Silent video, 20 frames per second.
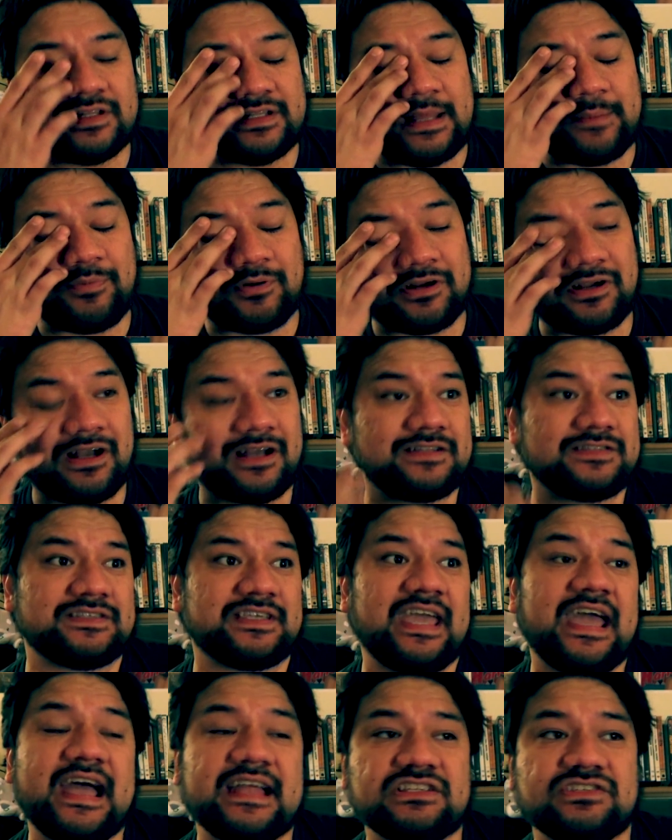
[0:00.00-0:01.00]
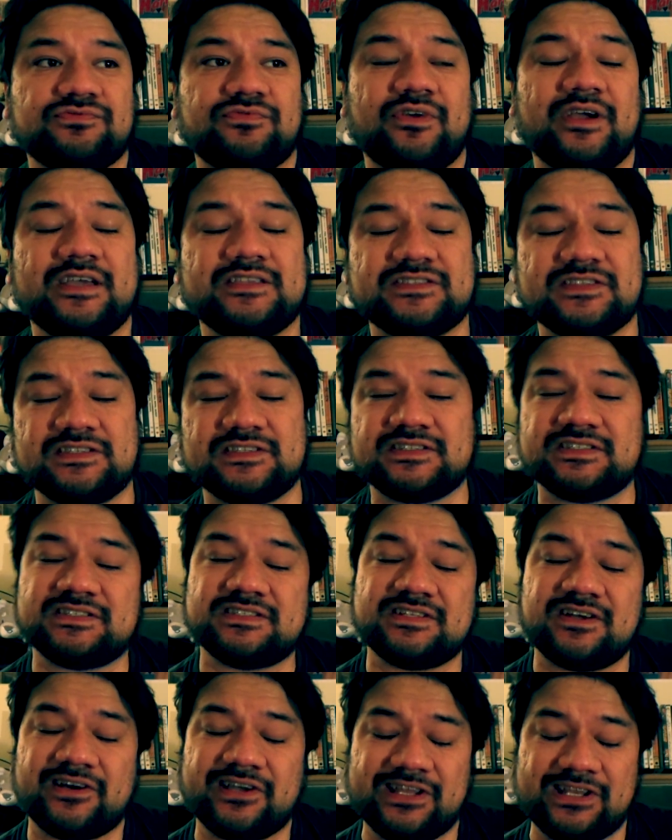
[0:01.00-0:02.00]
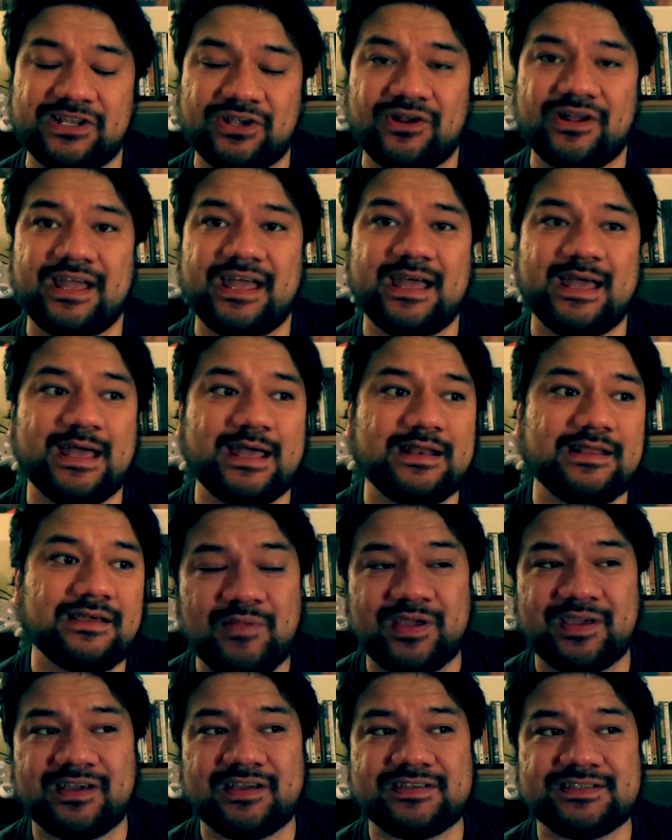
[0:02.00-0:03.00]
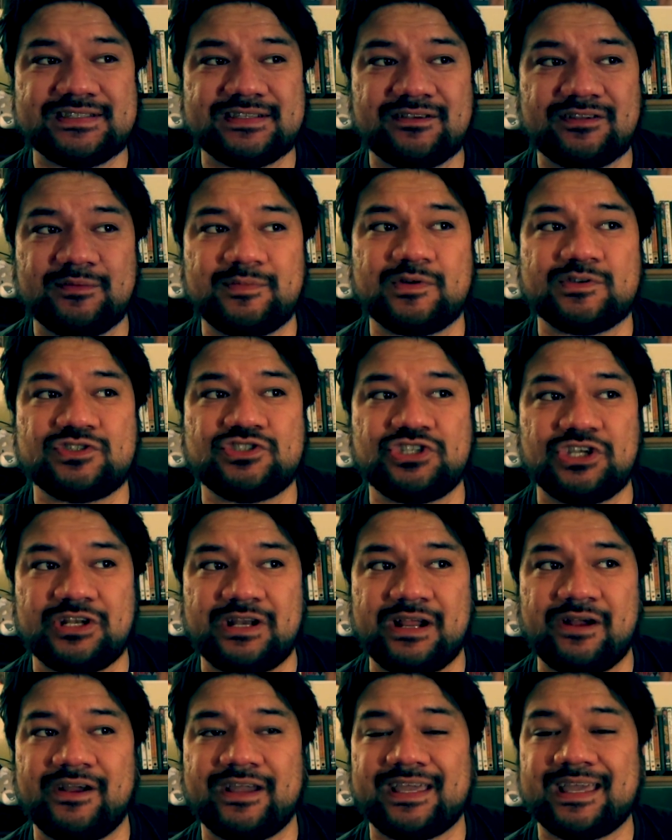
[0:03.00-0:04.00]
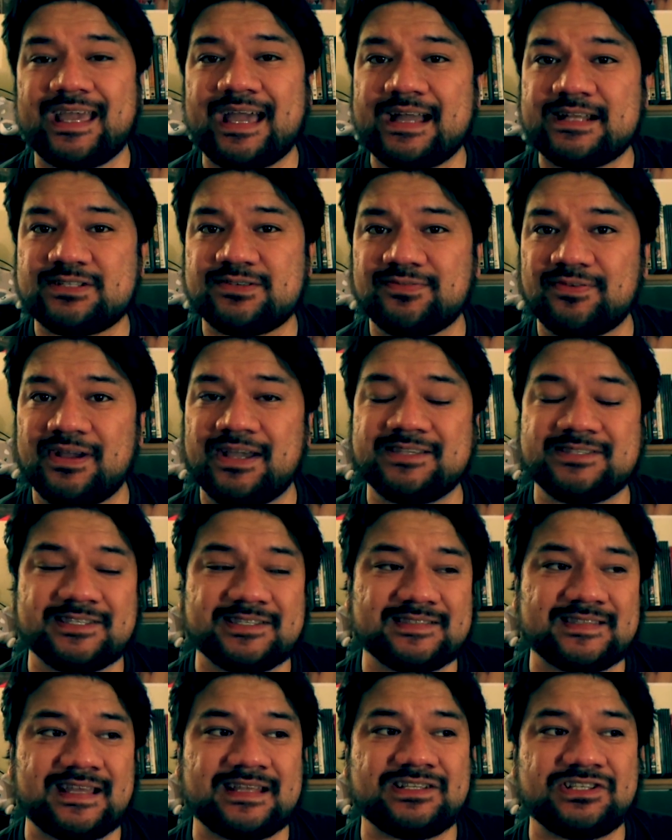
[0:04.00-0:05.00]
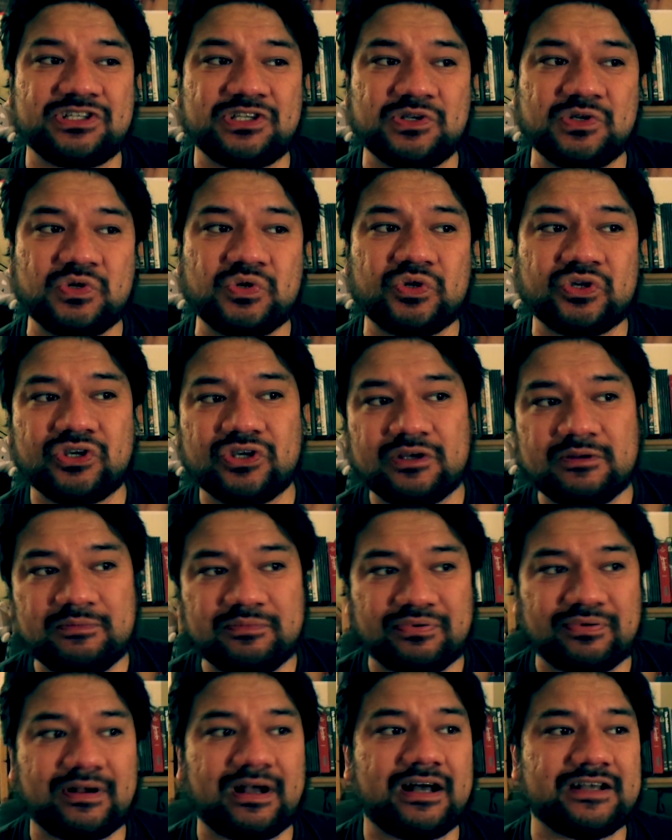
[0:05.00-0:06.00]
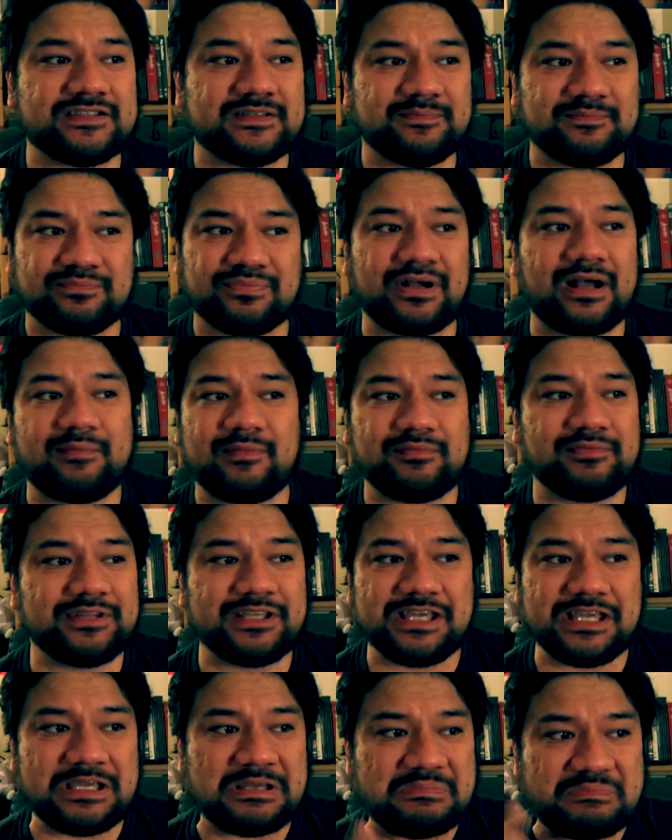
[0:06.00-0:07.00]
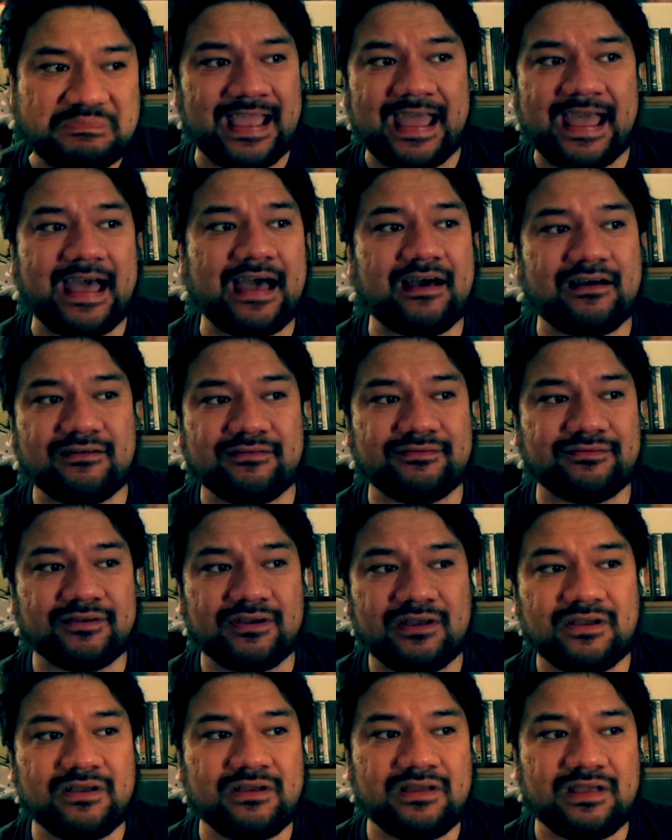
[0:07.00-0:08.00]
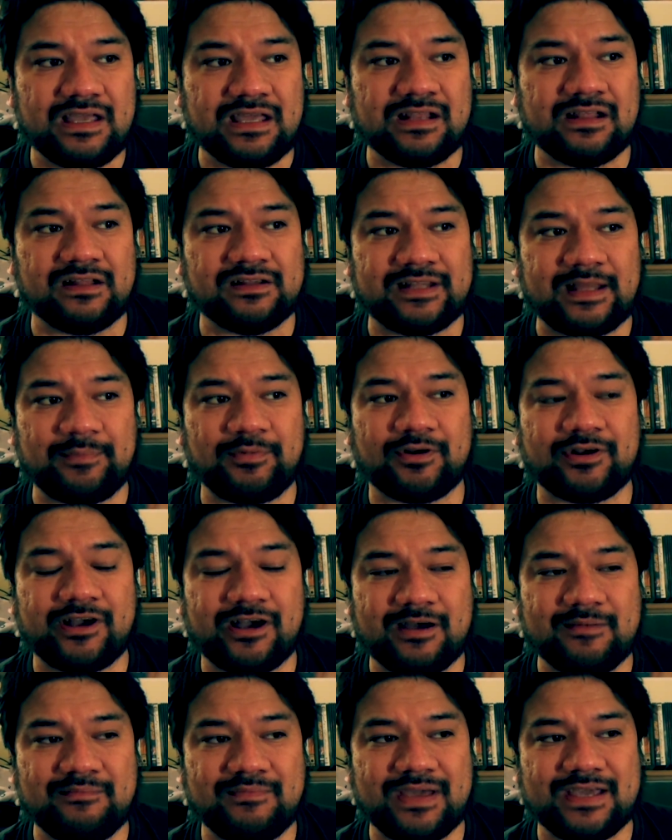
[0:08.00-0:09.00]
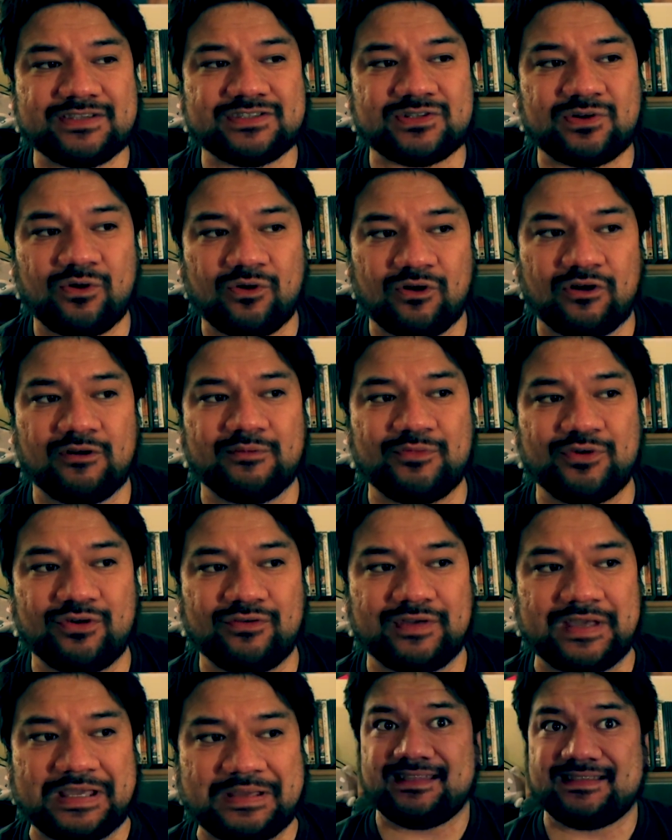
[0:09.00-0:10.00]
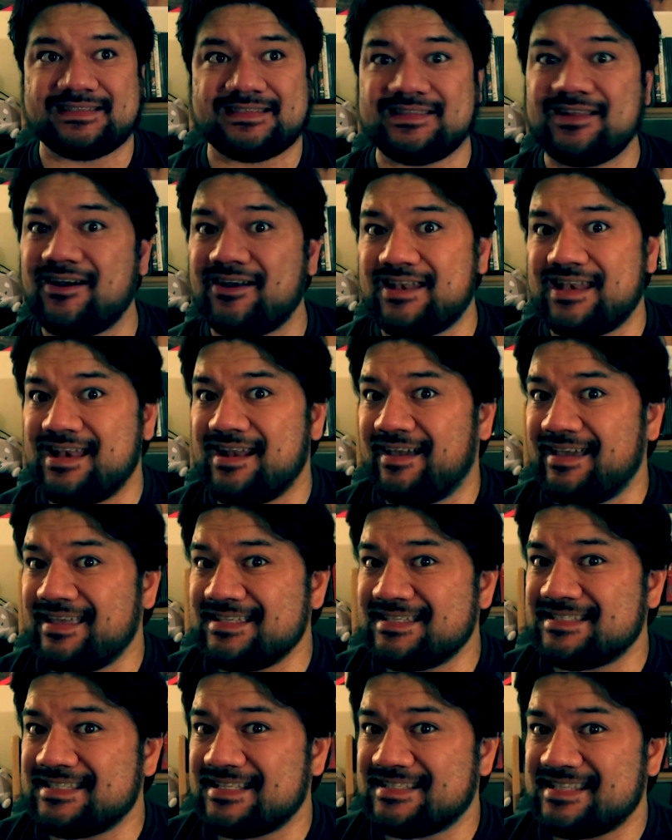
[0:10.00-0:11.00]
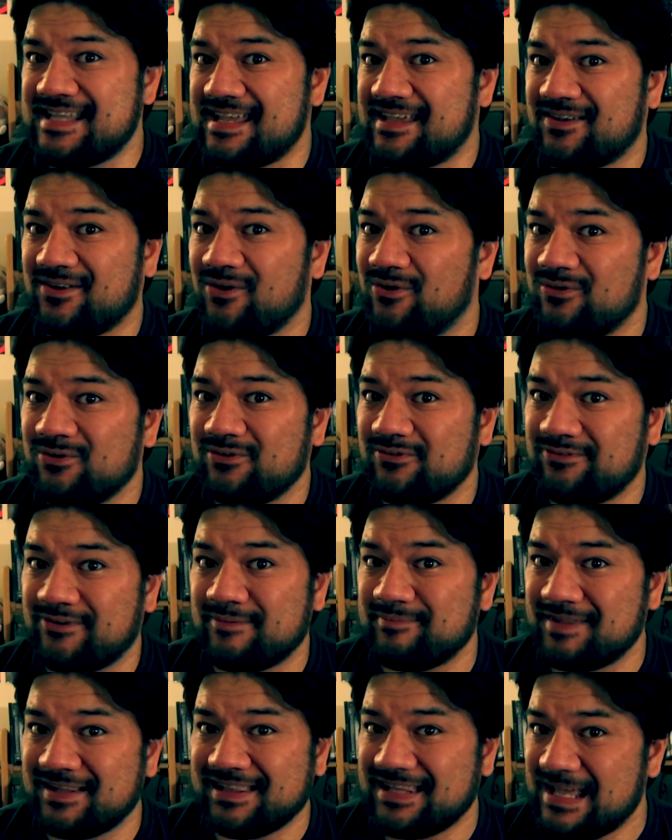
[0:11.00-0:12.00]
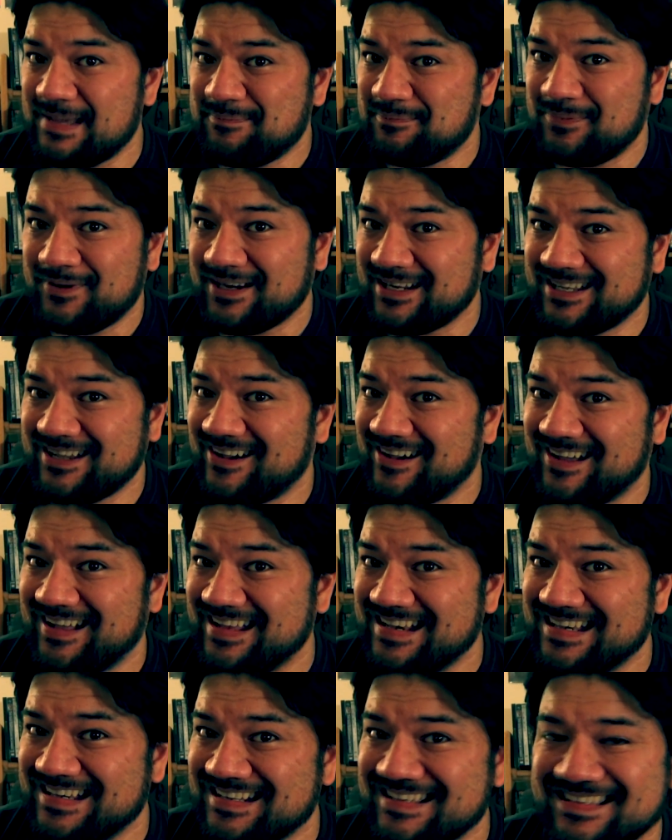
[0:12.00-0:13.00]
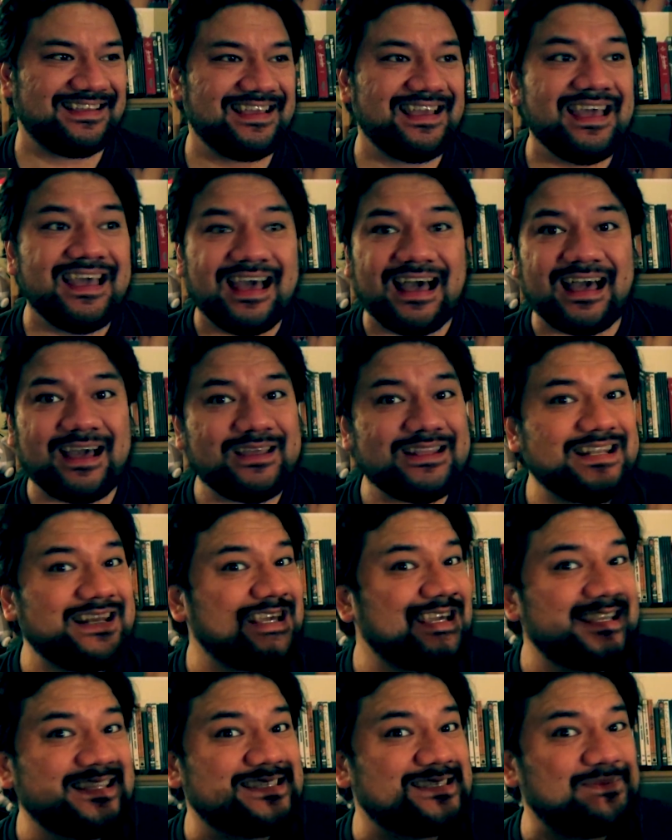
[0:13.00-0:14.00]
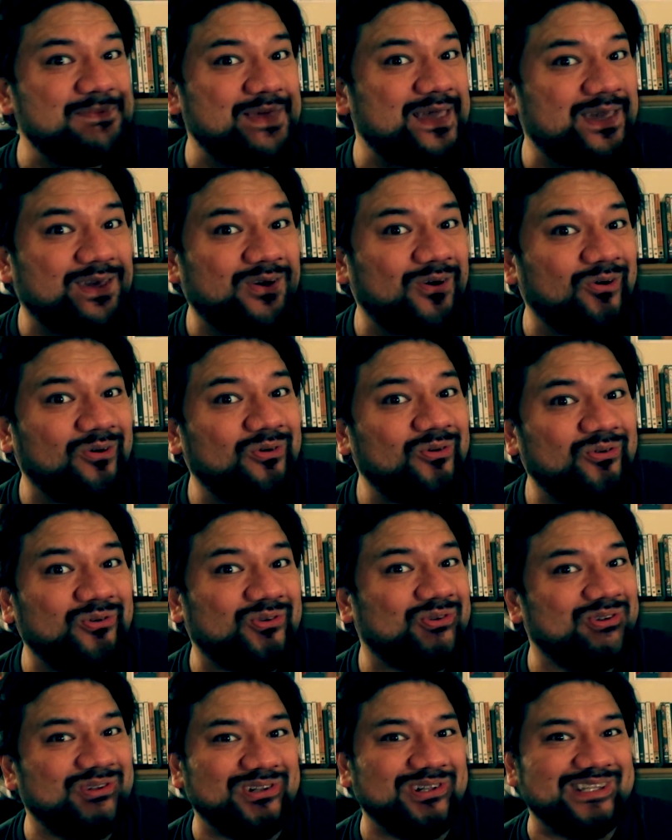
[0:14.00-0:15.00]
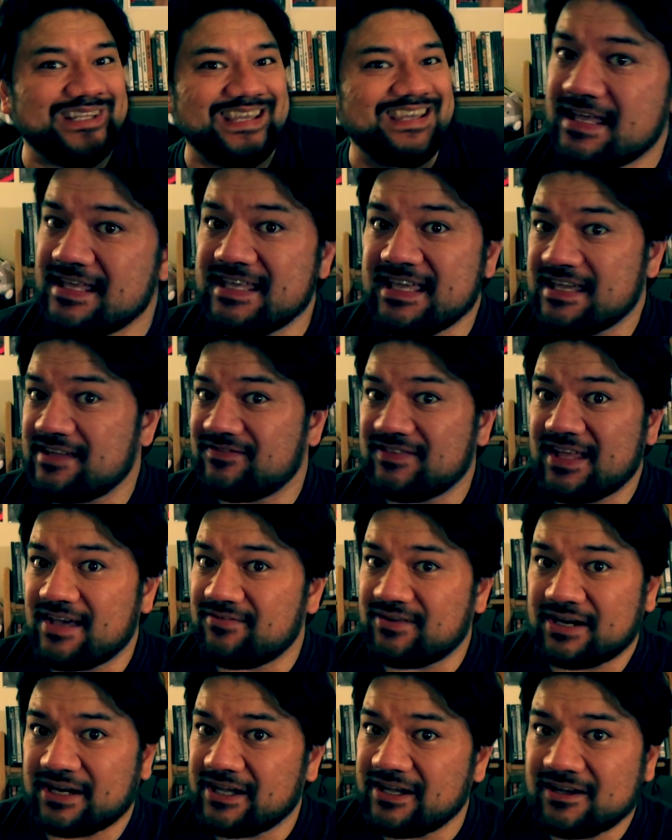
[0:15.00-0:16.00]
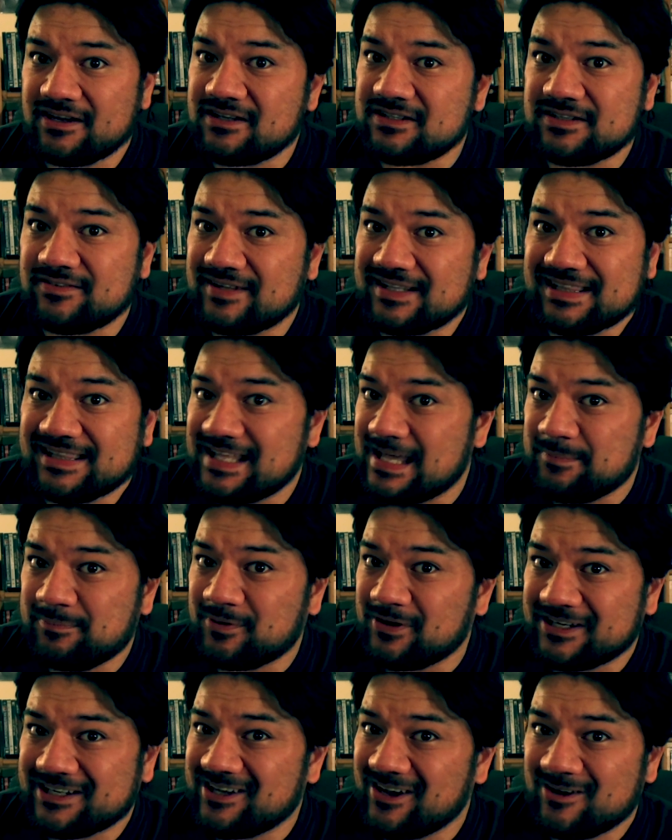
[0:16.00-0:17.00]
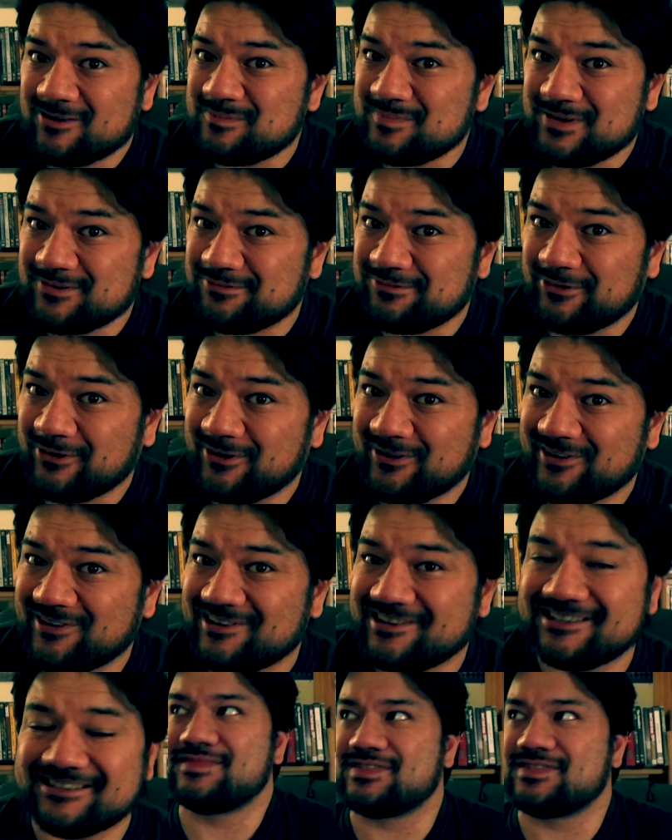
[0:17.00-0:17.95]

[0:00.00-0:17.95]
the Leprechaun's catchphrases stuck in your head, because they're the most generic catchphrases that you could probably have in a Leprechaun-based horror movie. It's not nice to take gold from a Leprechaun. I needs me gold. Ye never heard of a Leprechaun before.